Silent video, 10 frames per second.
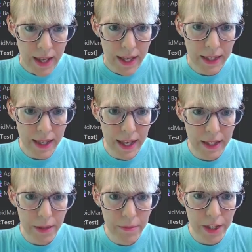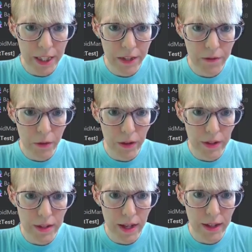and again, I'm checking for
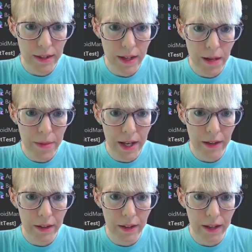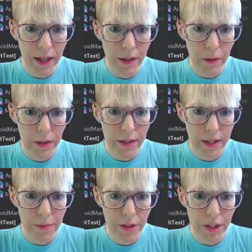a socket timeout, an IO
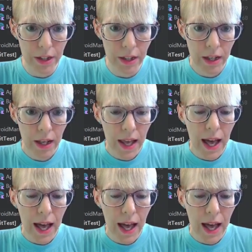exception,